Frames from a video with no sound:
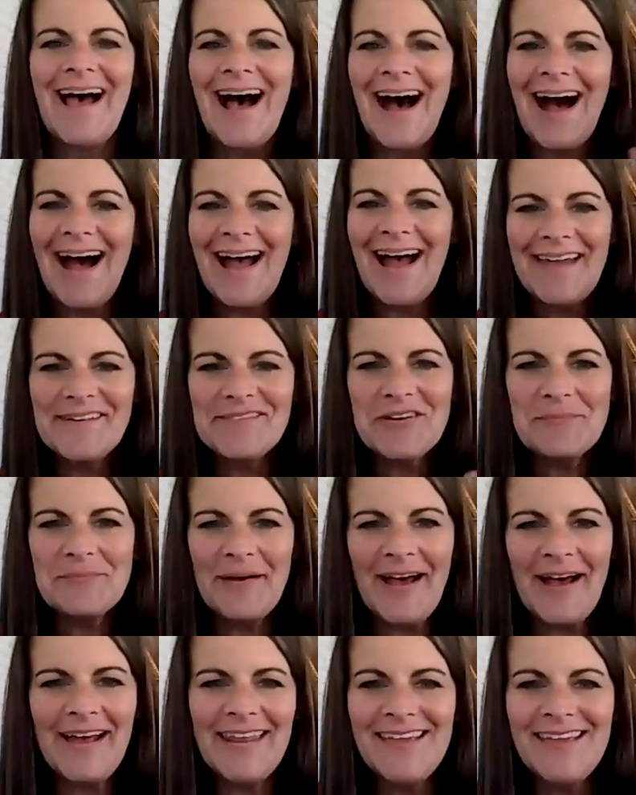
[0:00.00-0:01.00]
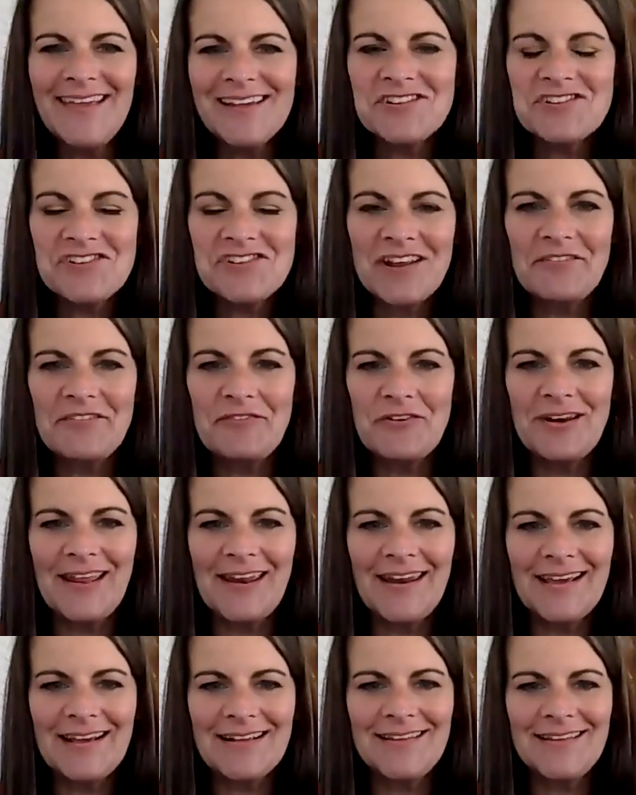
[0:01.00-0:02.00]
Hi, everybody. It's Jennifer
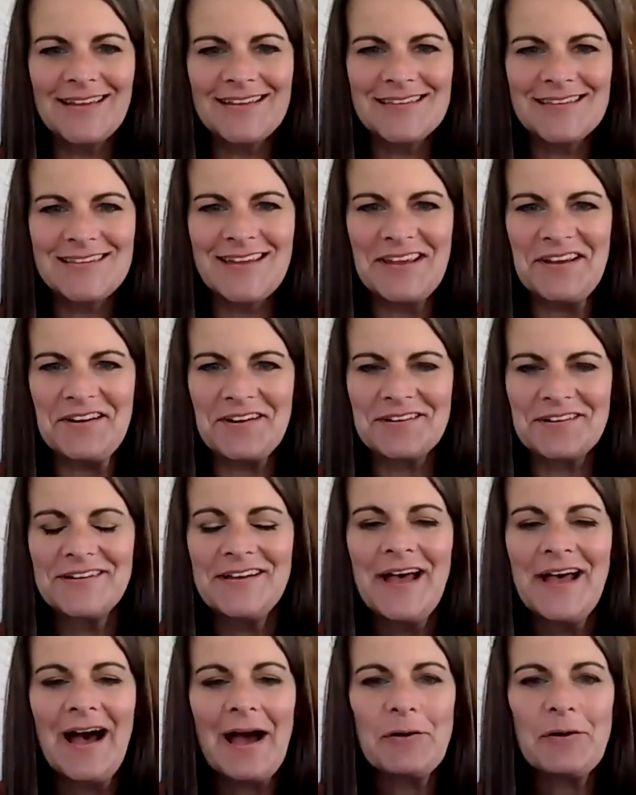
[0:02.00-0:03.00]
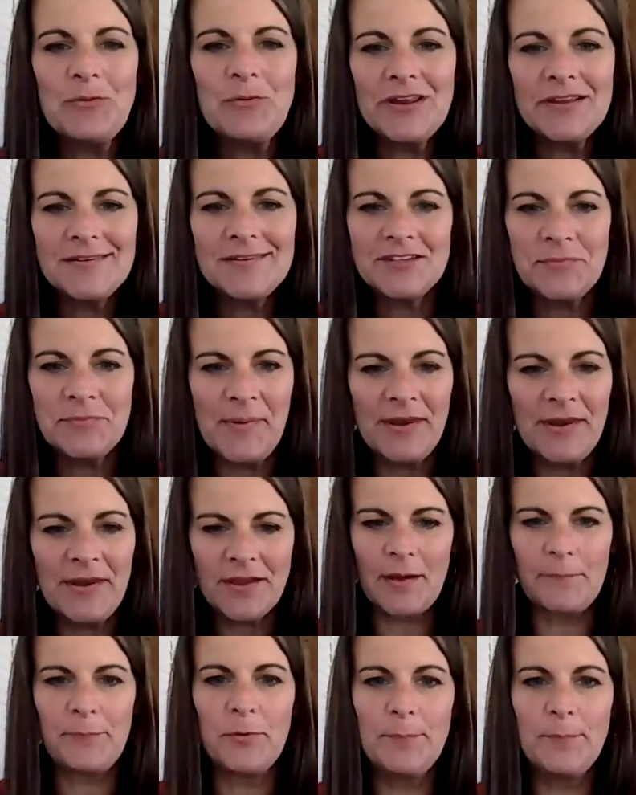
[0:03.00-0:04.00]
DeNicholas here. I wanted to spend a
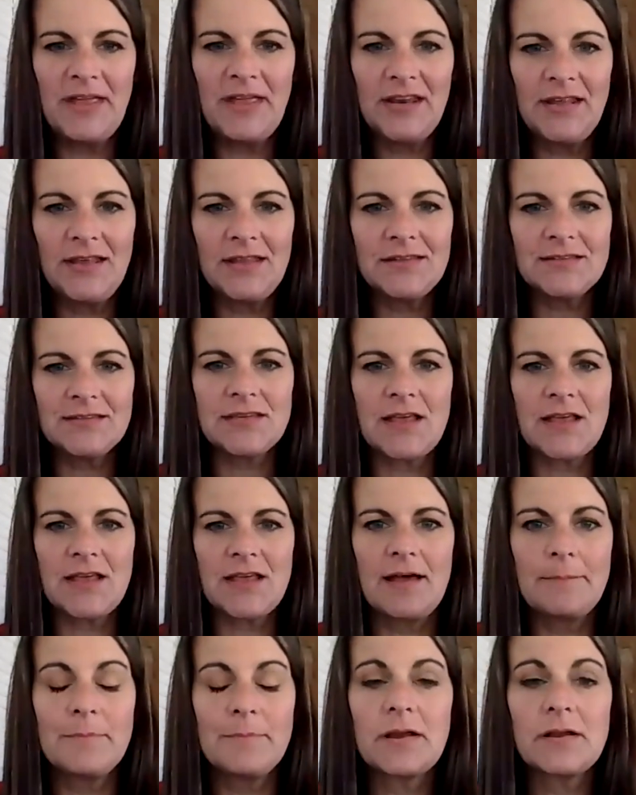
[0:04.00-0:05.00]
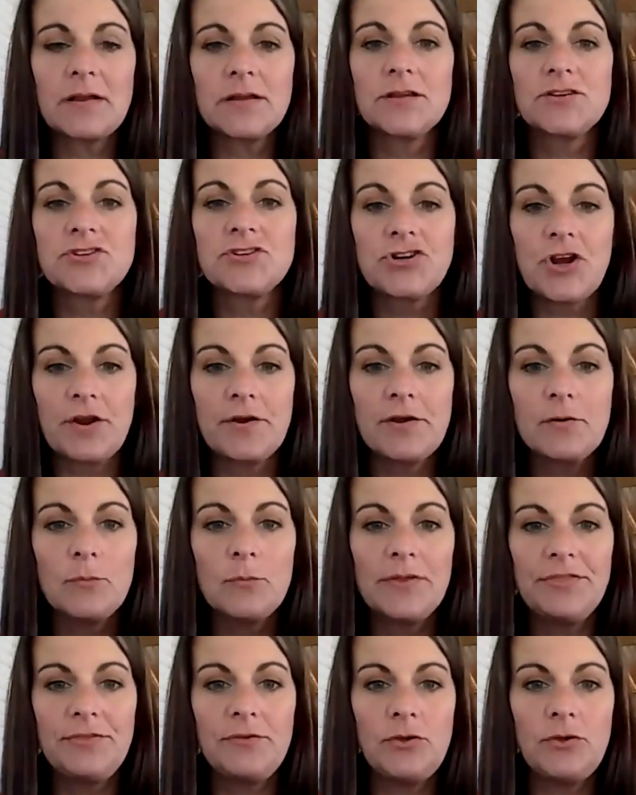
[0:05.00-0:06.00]
couple minutes sharing
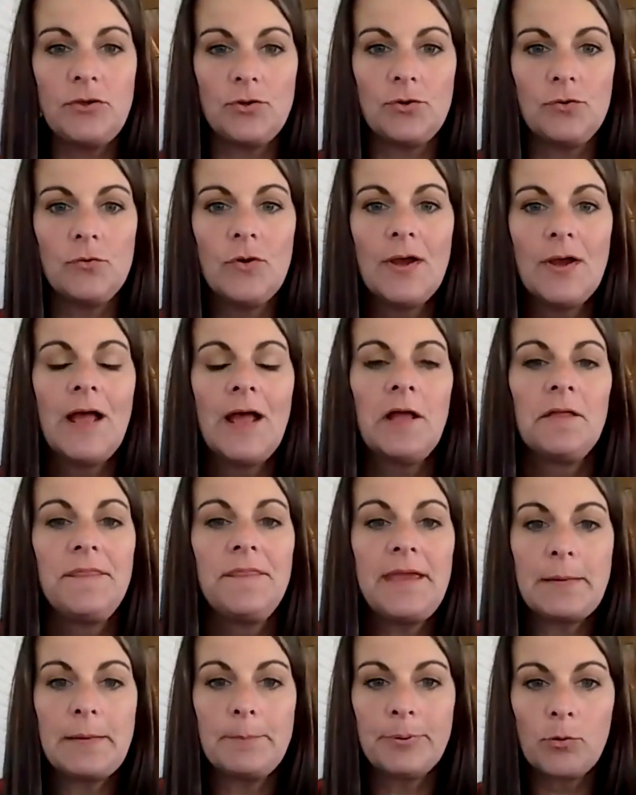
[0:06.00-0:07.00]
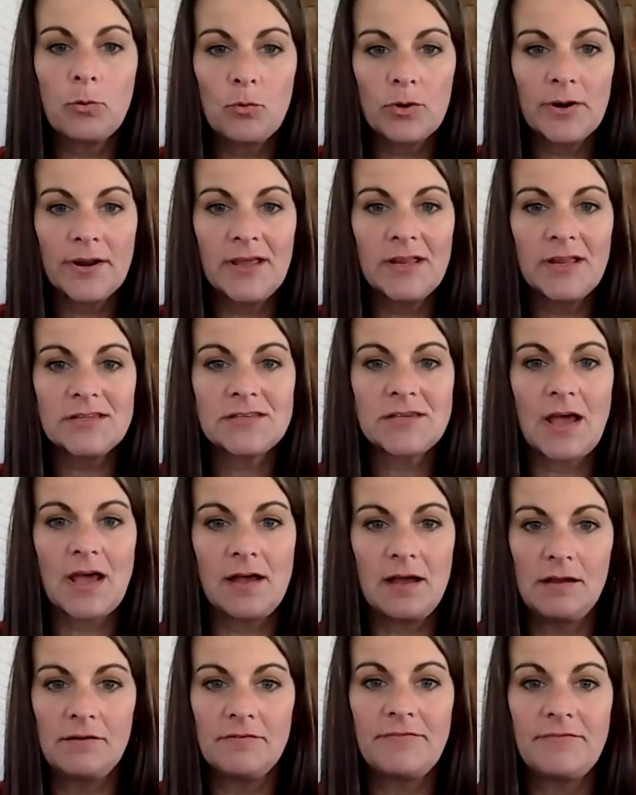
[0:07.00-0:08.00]
with you the importance
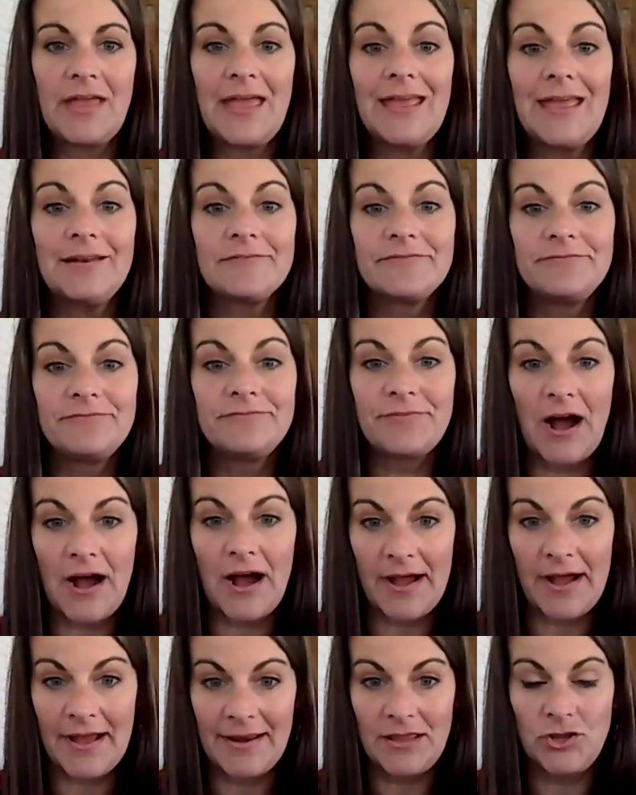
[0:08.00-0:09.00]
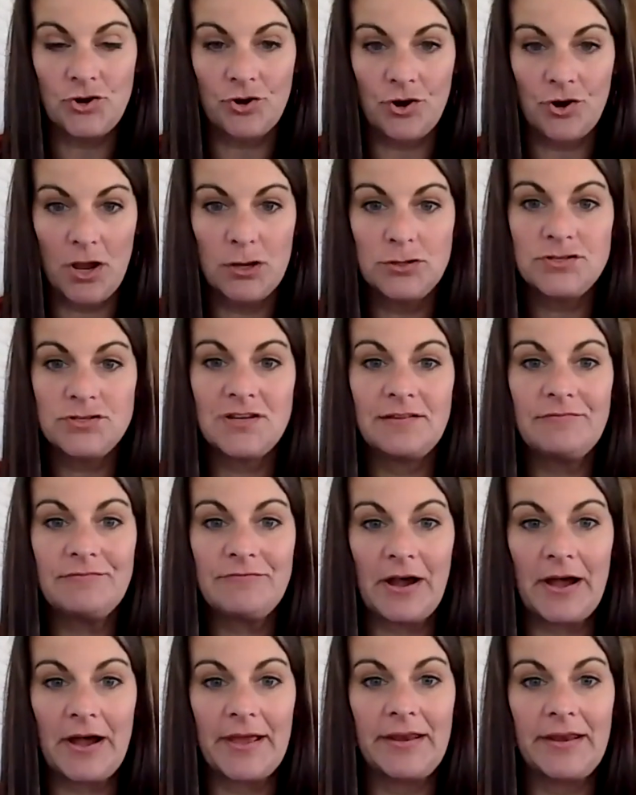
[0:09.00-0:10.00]
of inviting
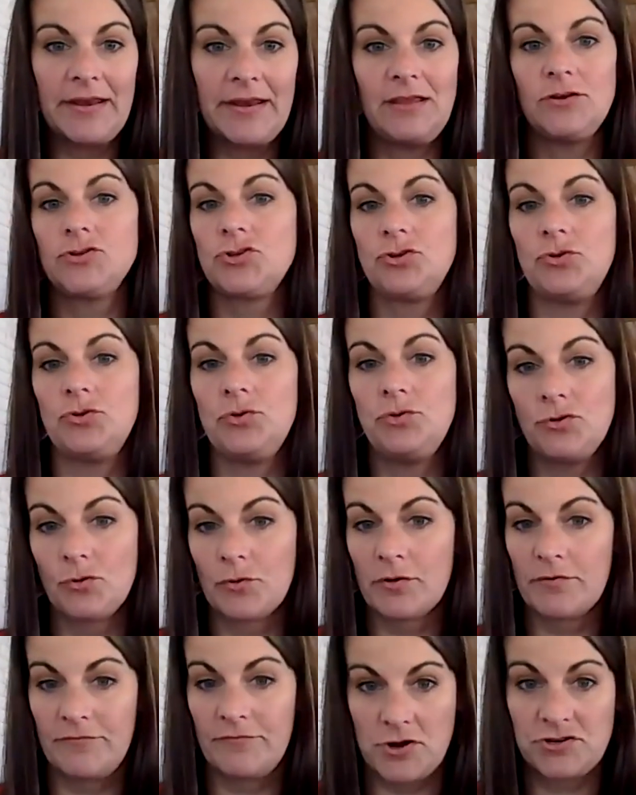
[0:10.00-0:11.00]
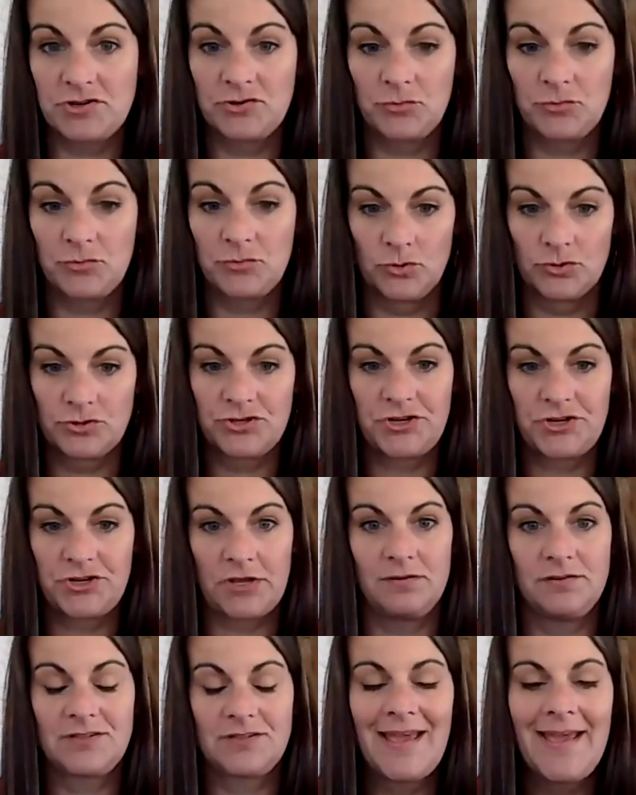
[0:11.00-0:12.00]
to your virtual
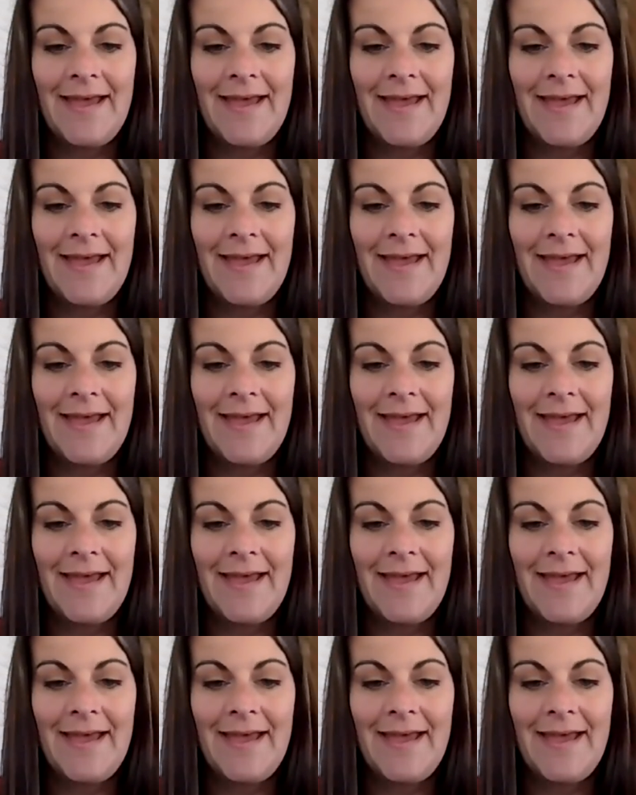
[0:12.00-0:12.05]
shows.